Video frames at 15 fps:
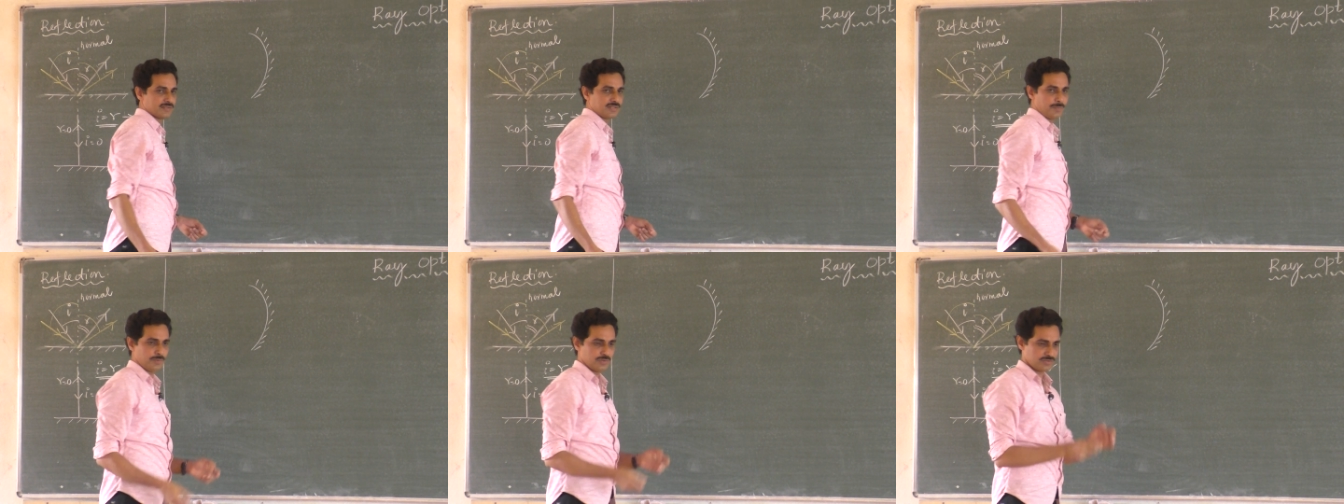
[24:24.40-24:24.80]

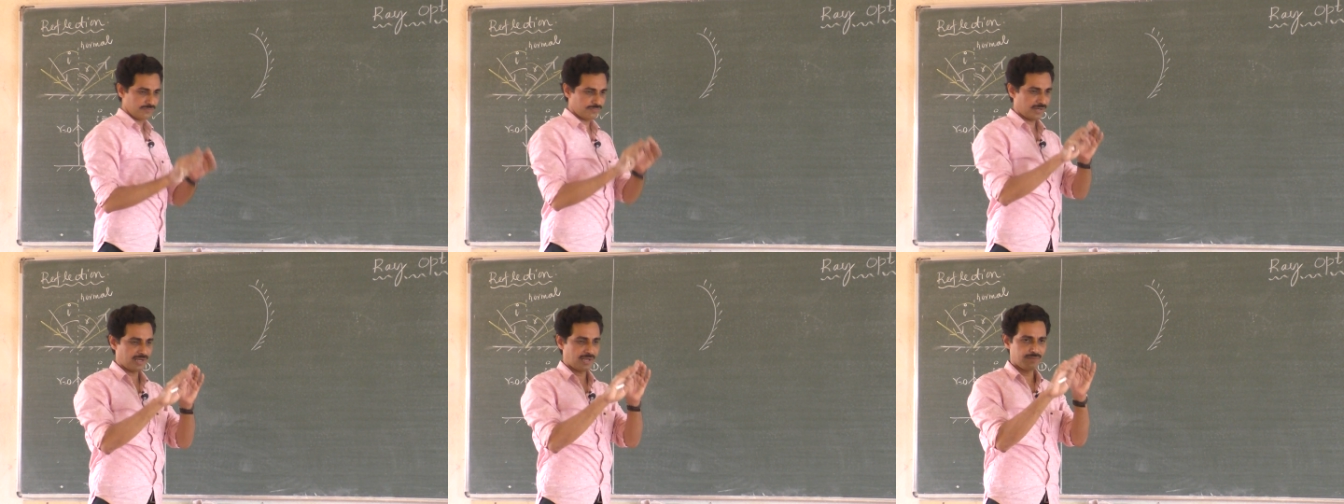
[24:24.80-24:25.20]
Suppose
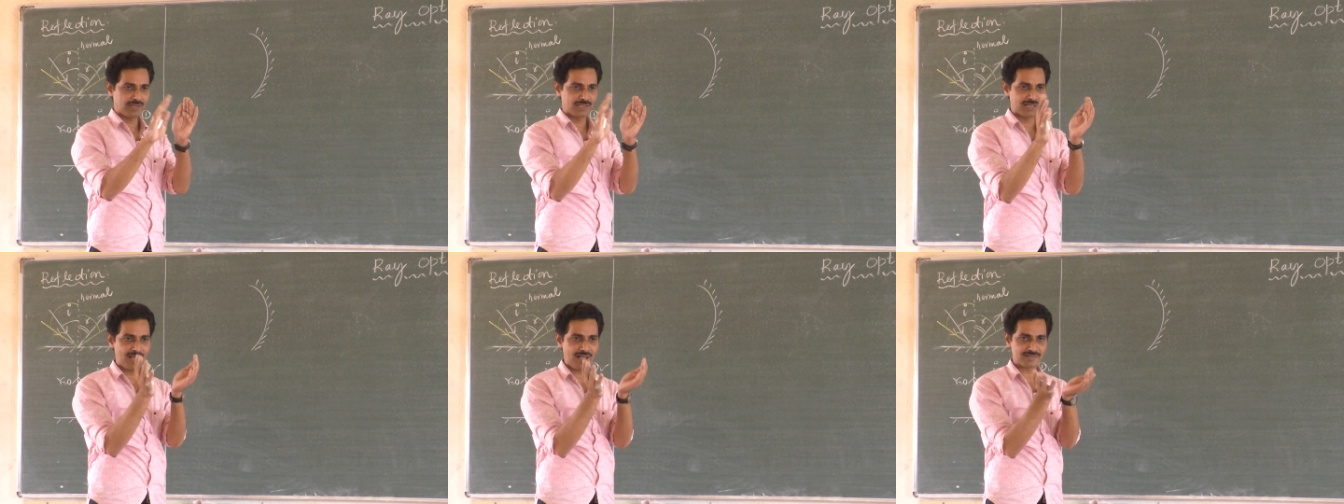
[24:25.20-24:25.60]
if I have a
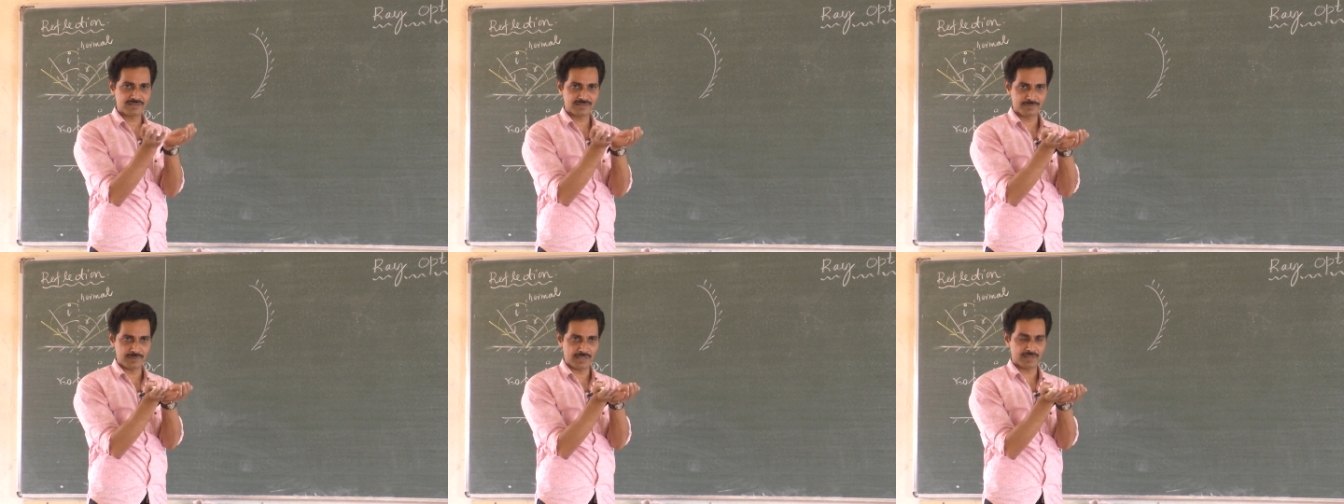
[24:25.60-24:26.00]
glass
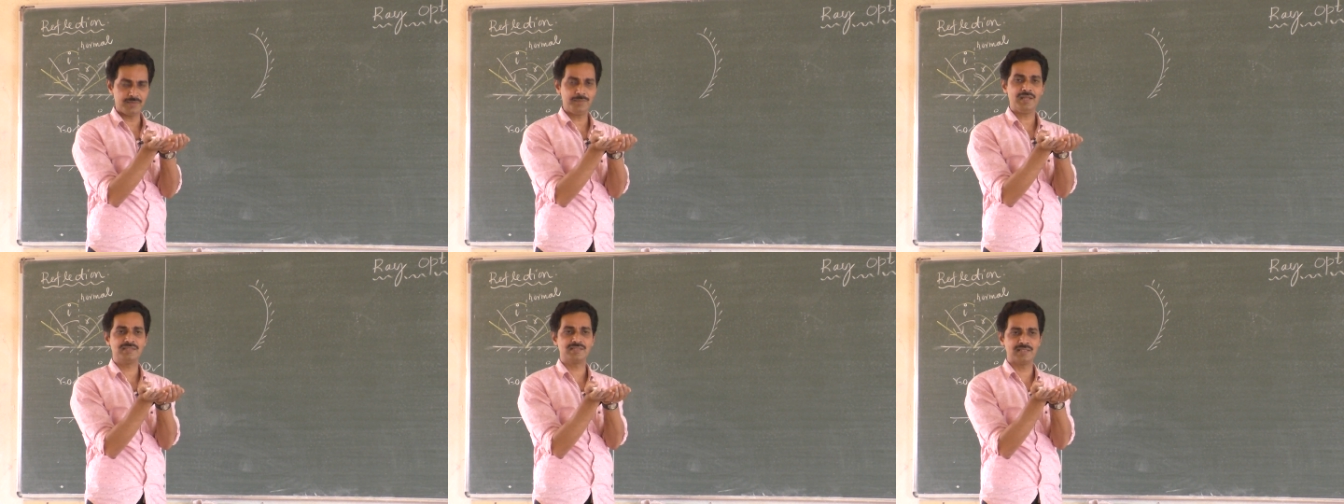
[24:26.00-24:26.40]
sphere,
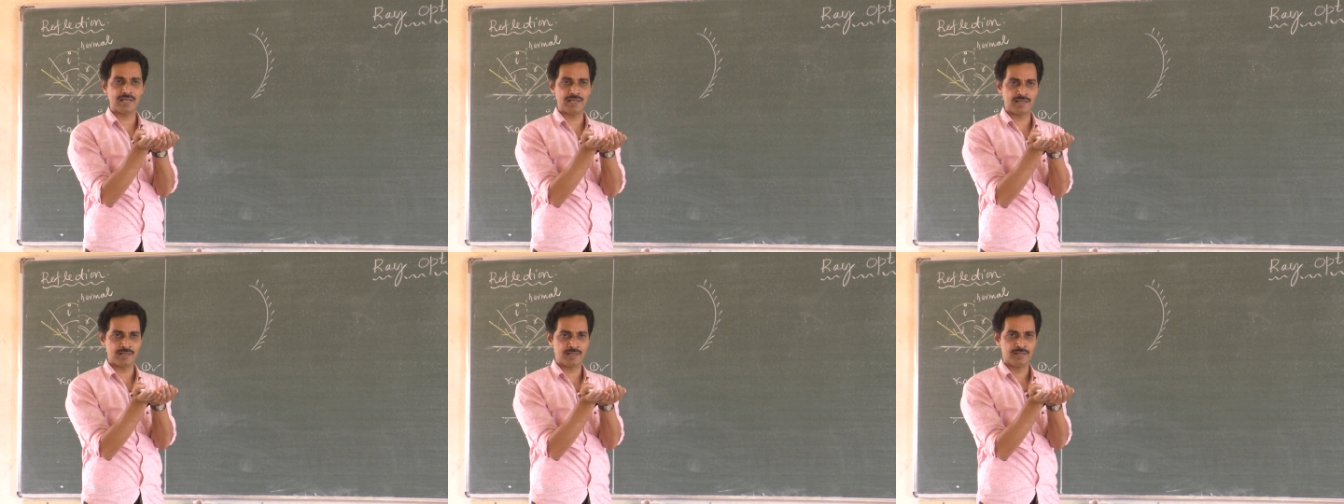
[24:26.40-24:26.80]
imagine
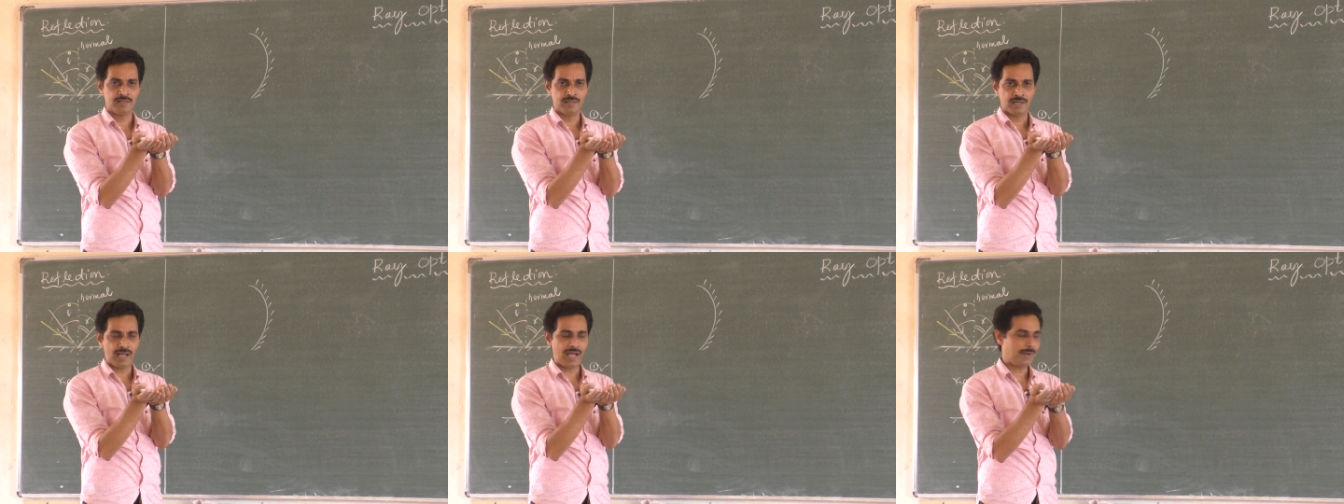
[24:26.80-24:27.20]
an uh,
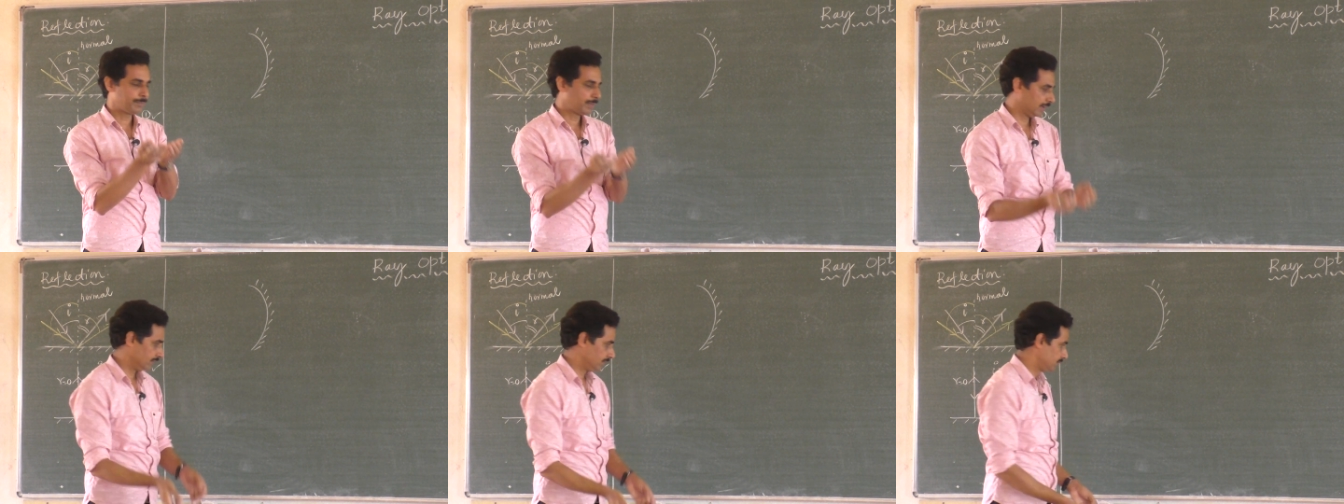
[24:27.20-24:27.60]

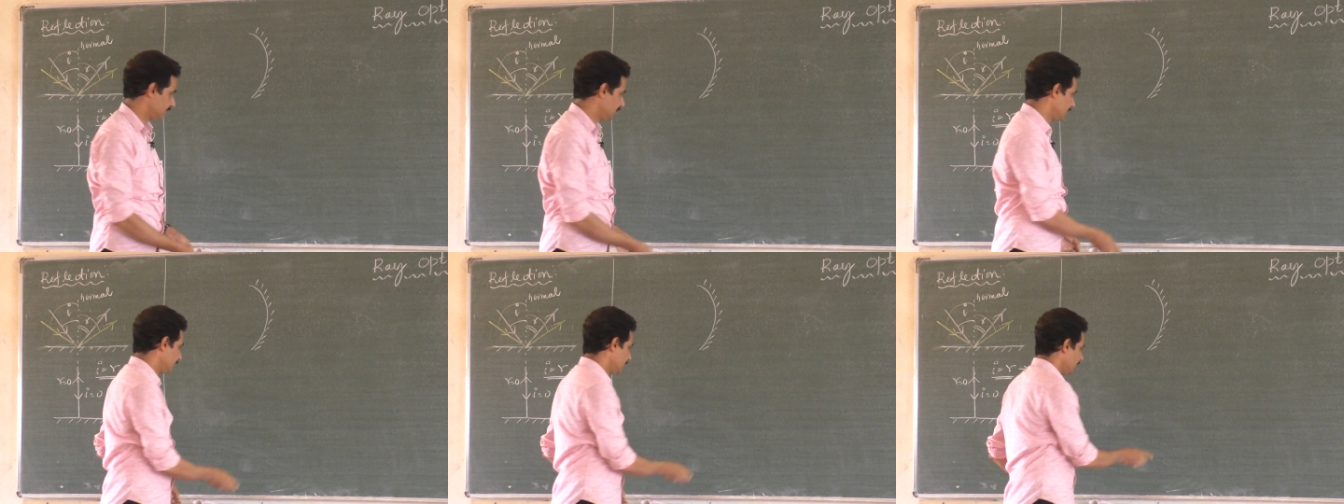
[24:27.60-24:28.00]
apple,
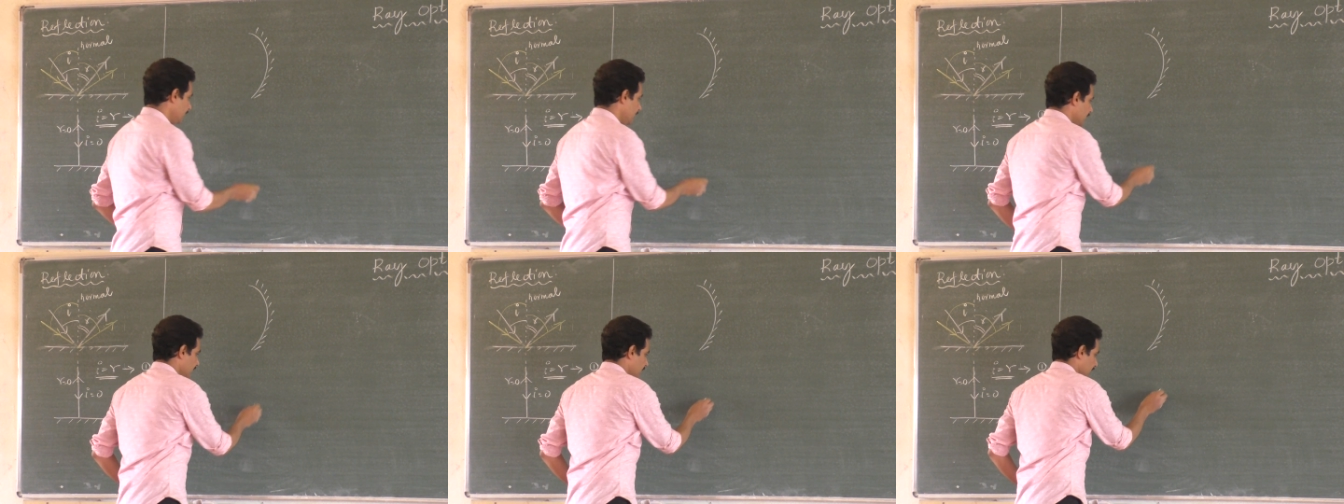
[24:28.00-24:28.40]

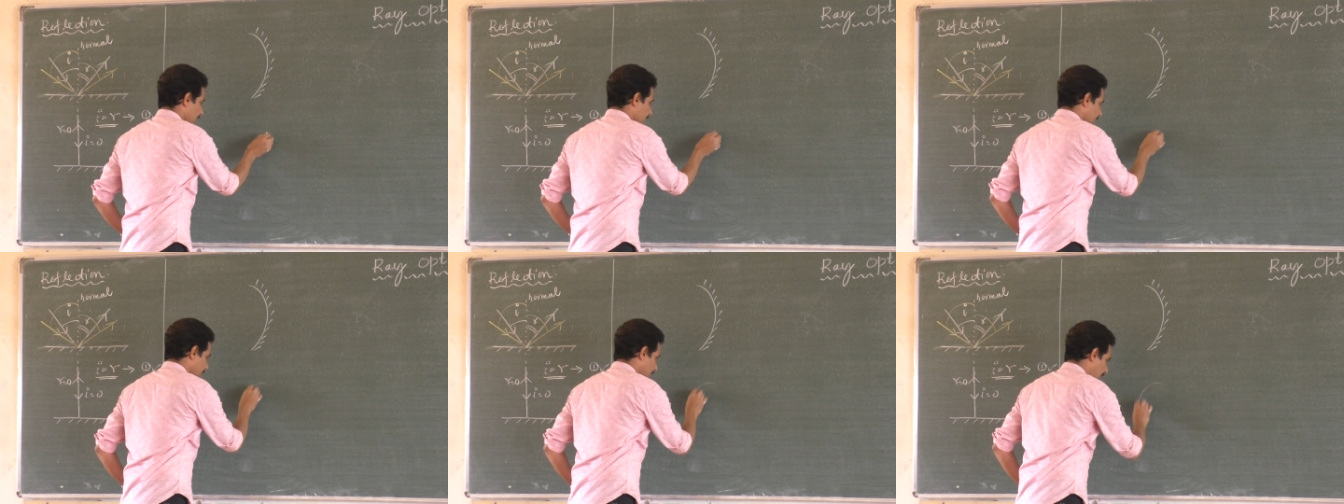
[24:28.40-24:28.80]

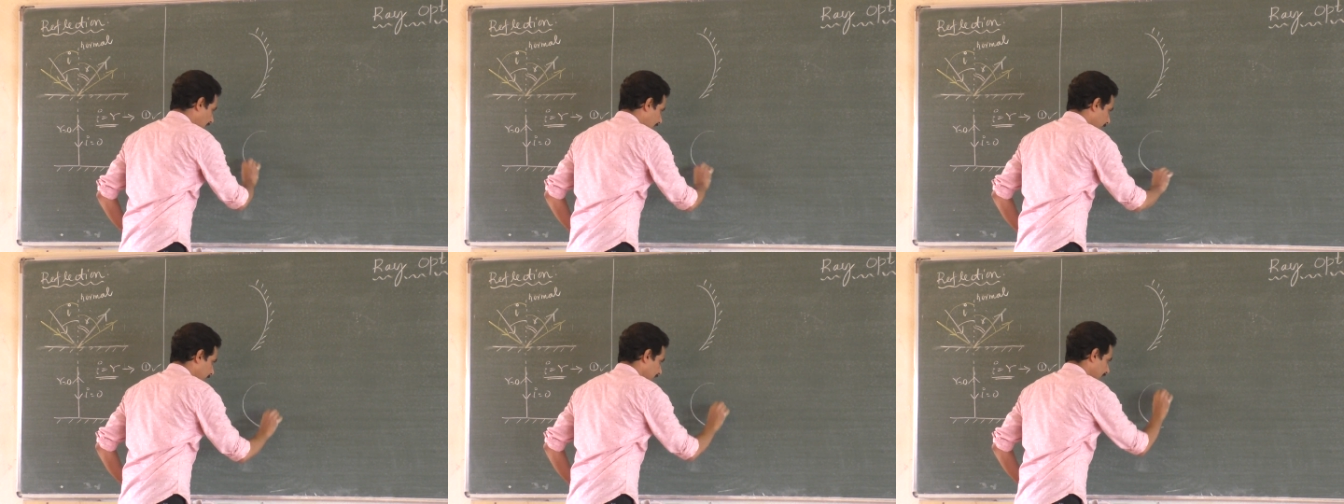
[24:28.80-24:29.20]
uh, apple